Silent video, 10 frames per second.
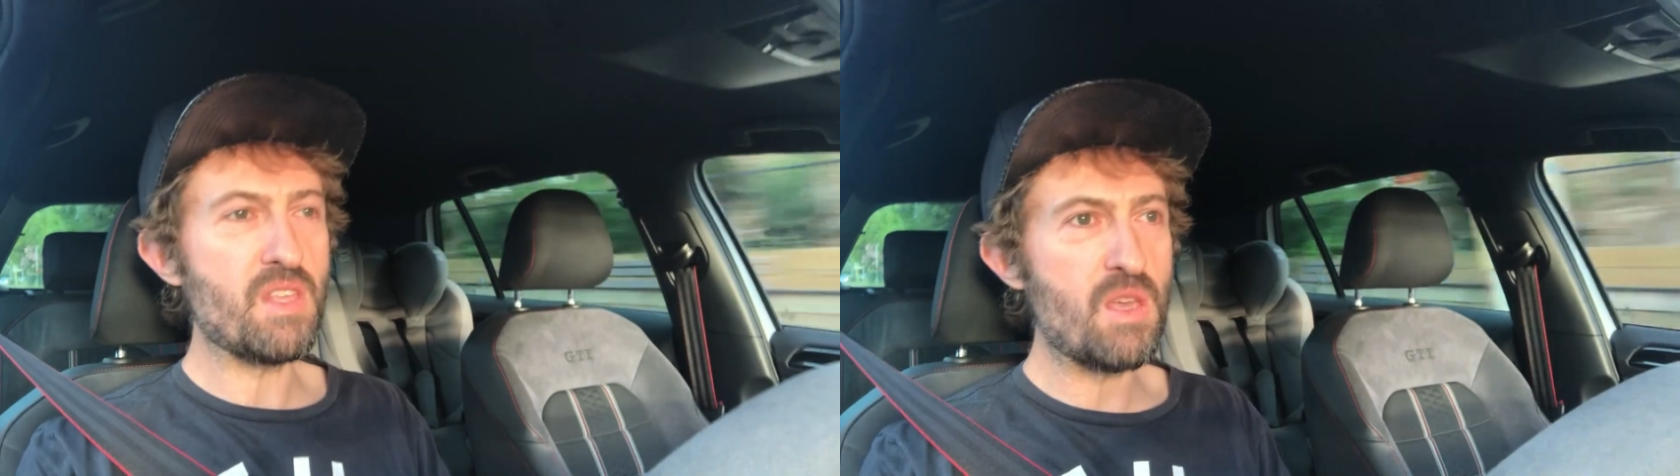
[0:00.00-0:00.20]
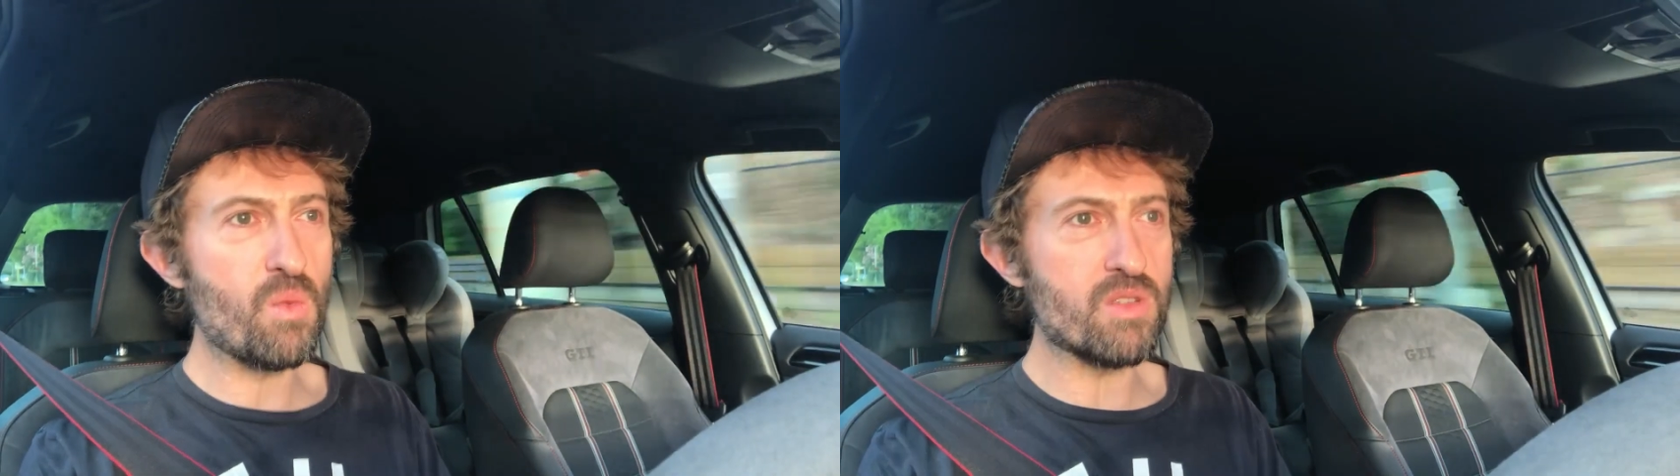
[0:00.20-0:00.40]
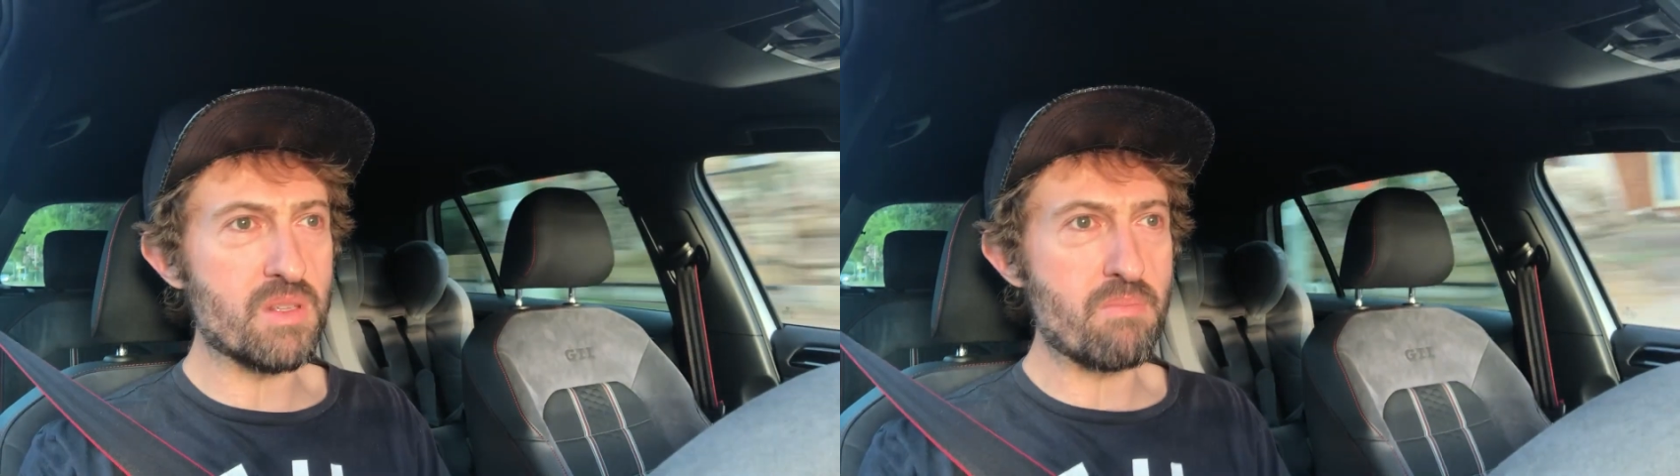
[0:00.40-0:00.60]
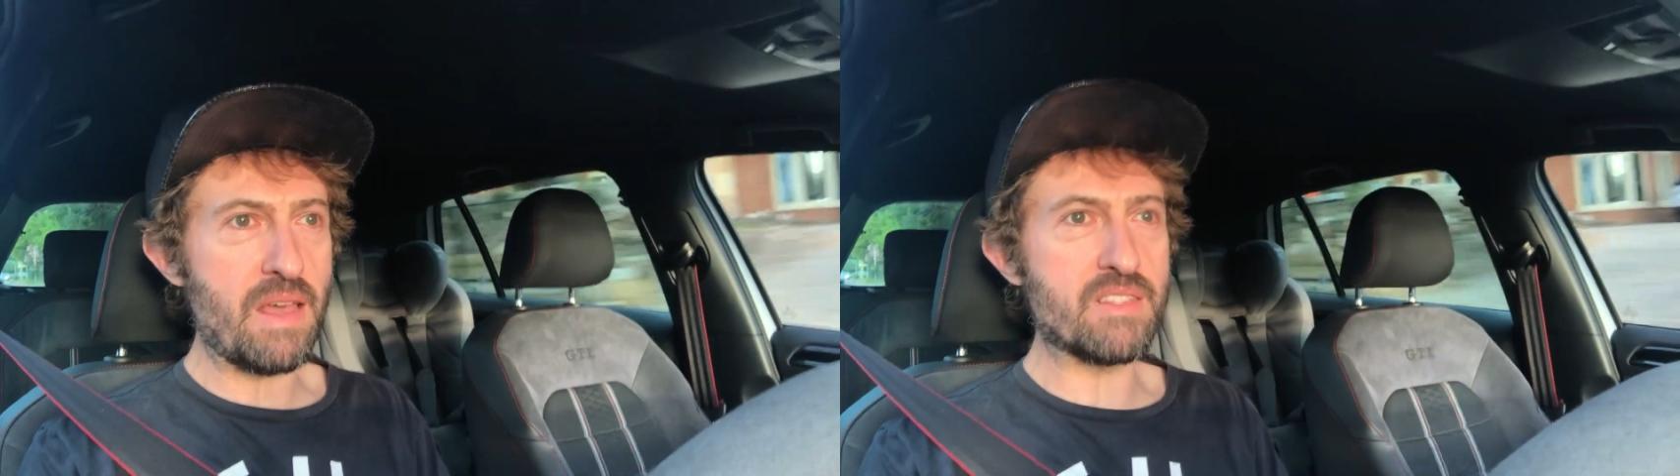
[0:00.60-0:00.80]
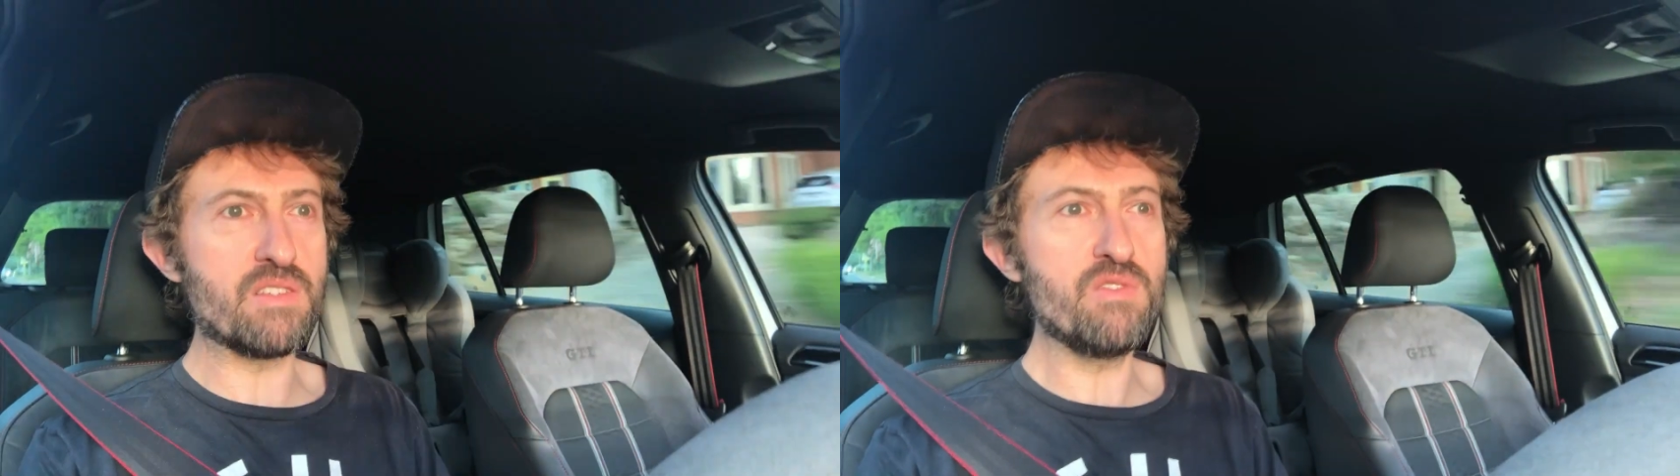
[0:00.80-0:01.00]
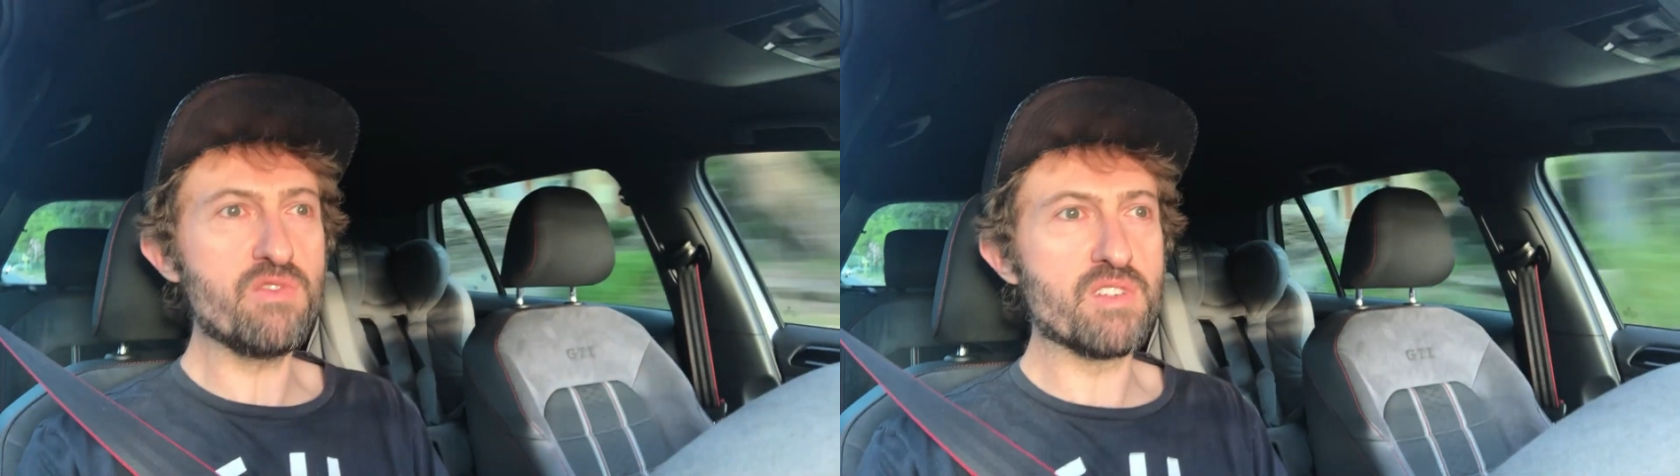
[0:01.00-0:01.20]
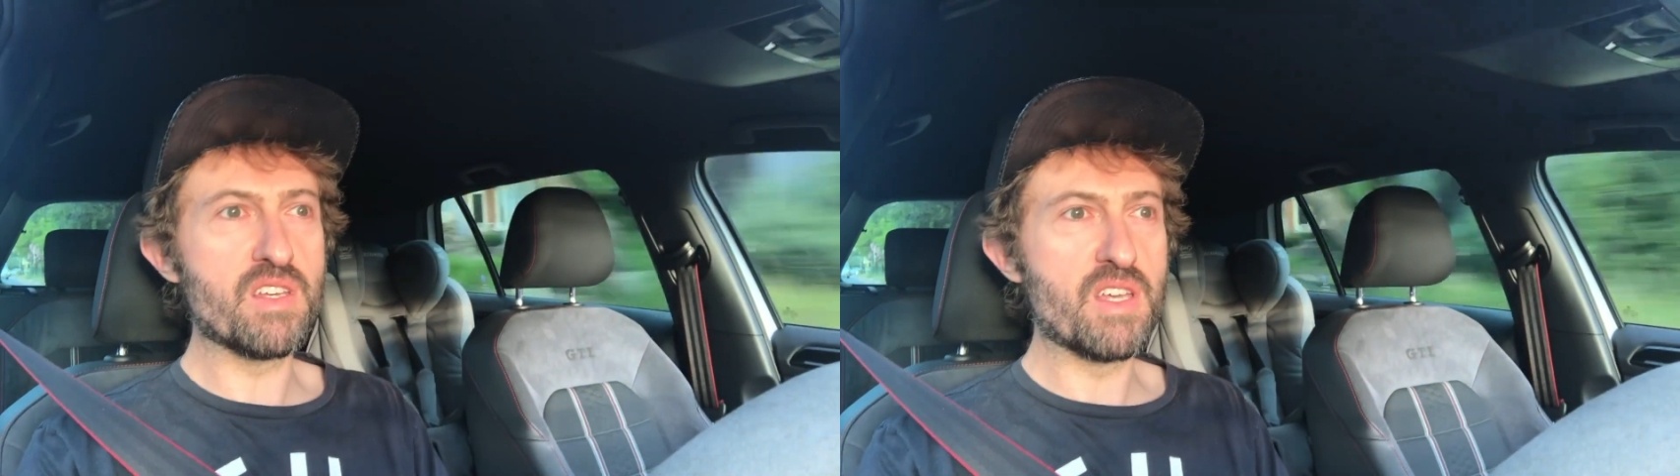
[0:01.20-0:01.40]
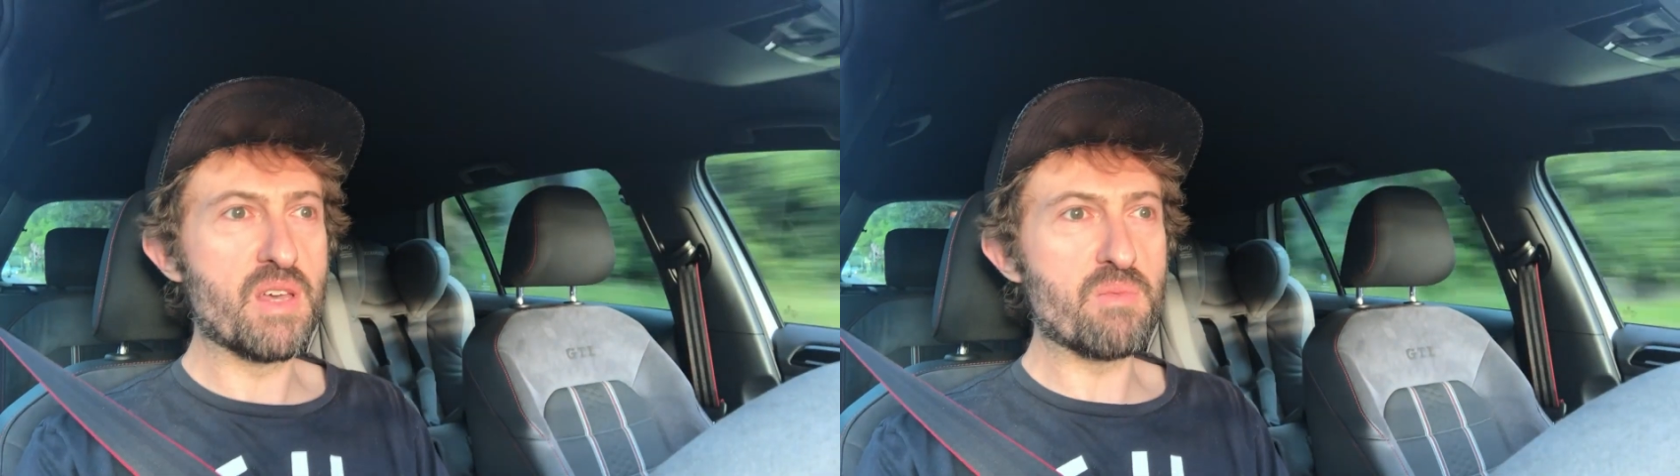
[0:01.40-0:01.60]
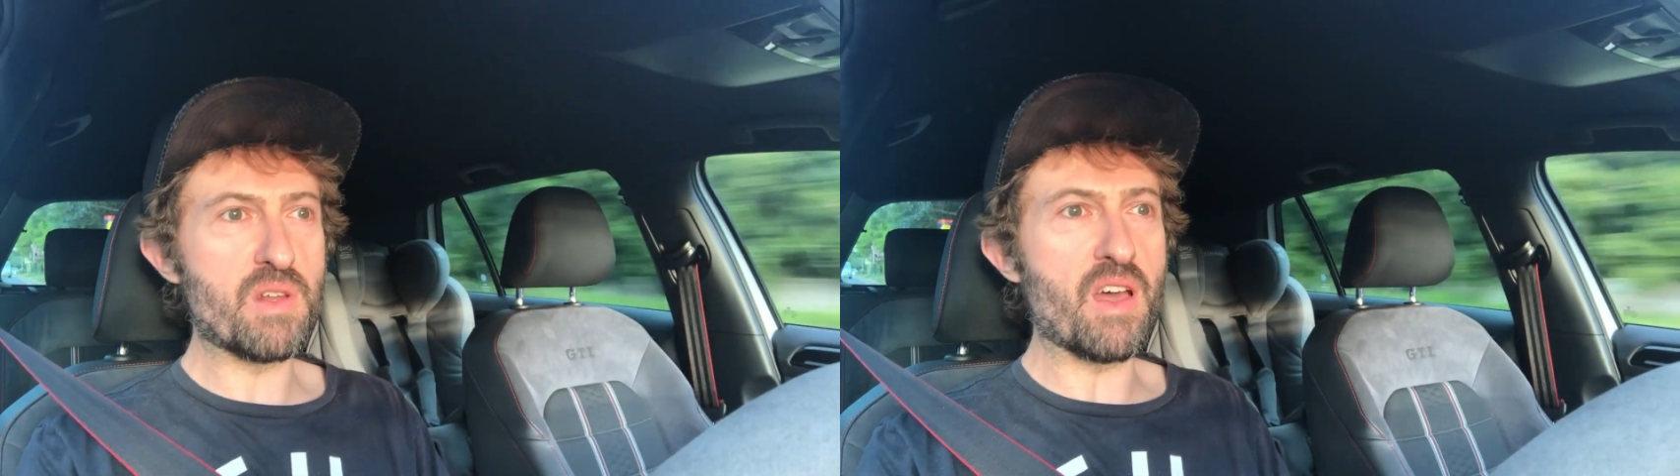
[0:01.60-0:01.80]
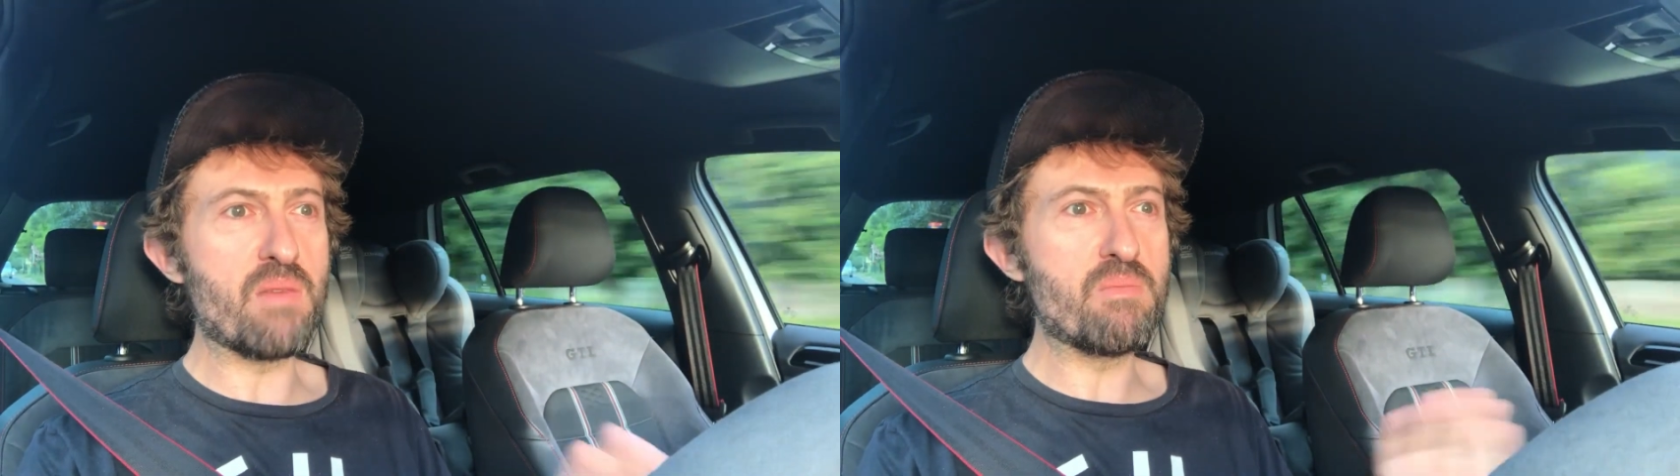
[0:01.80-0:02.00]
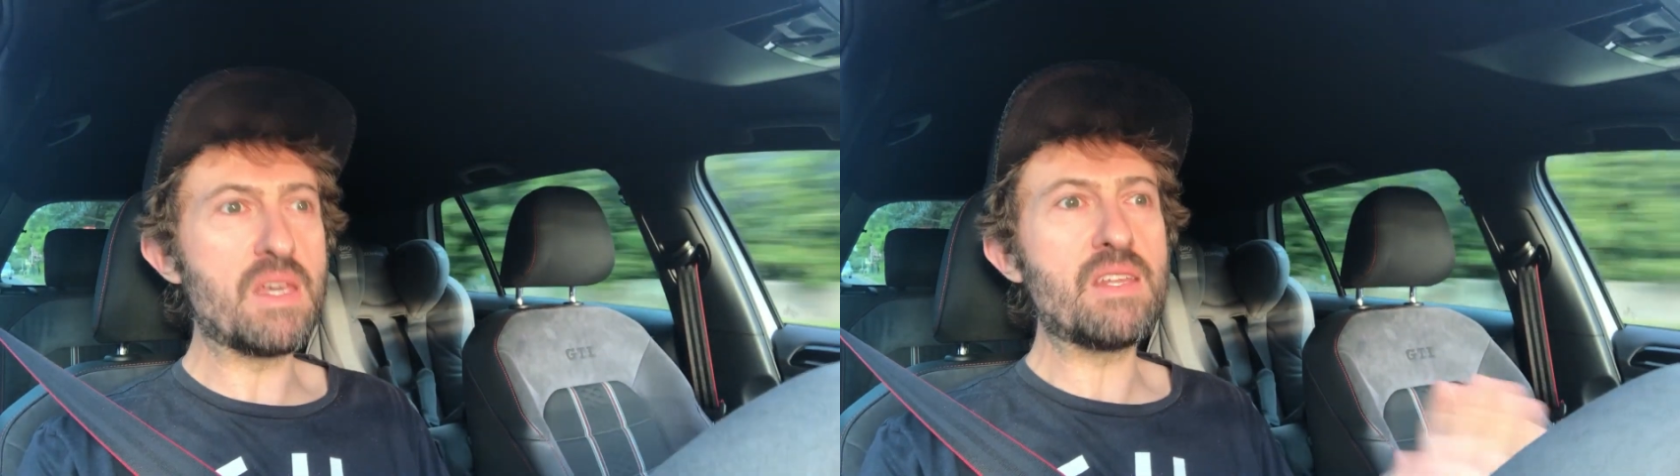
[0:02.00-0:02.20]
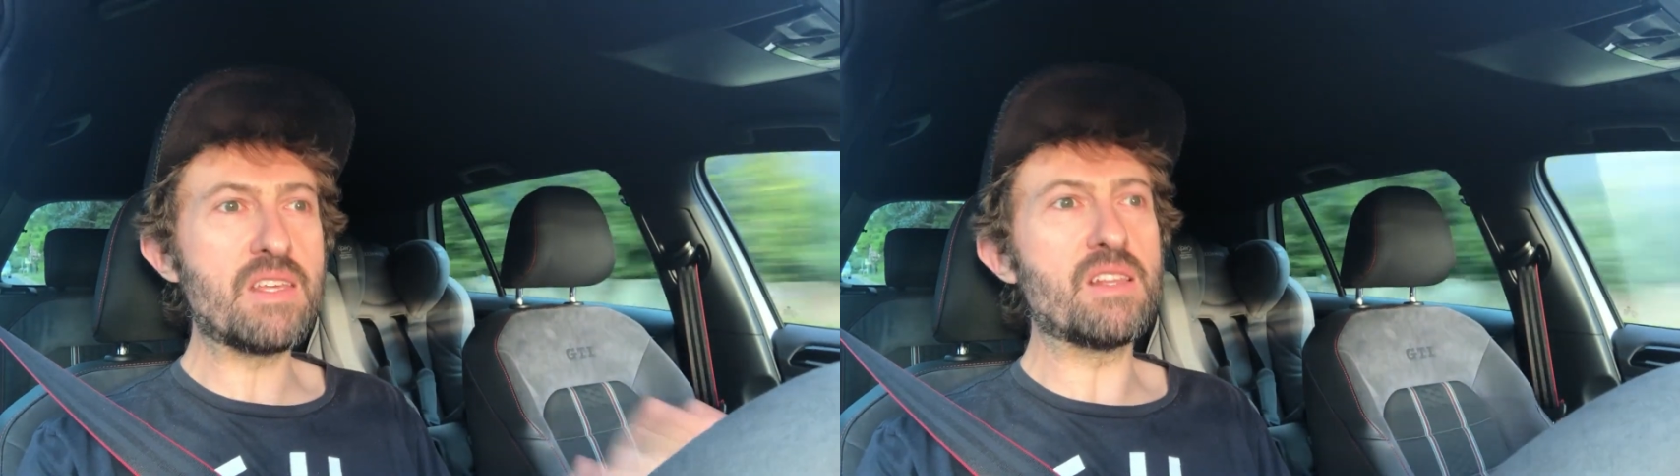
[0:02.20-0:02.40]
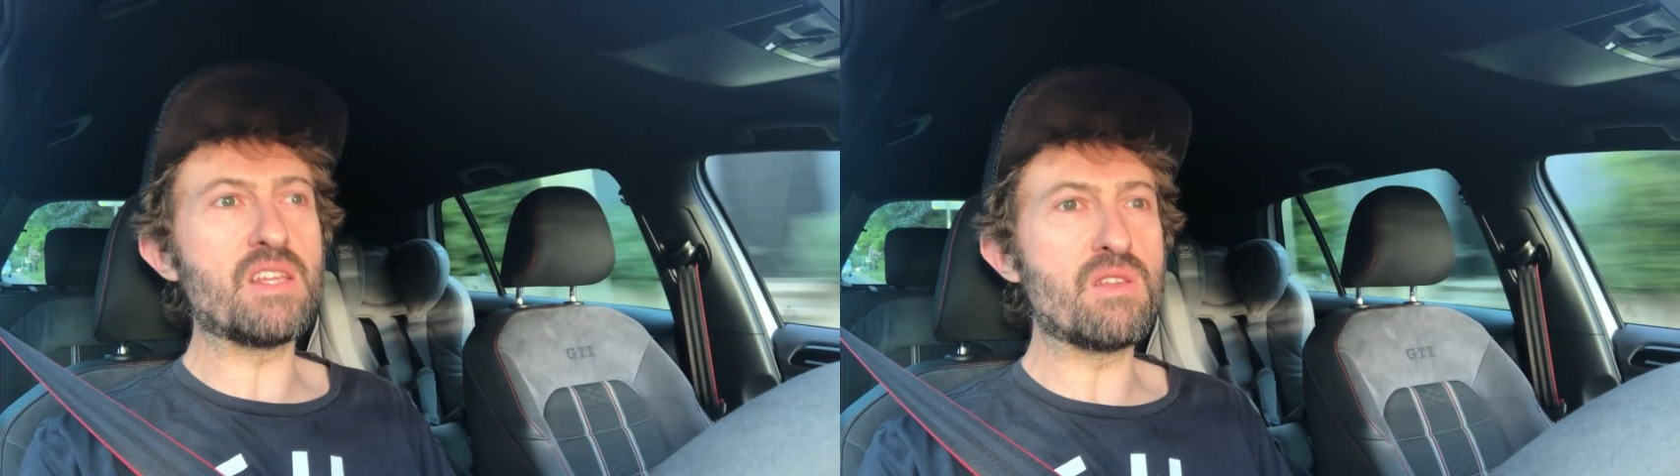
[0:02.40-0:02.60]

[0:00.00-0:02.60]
It wasn't massive, but I immediately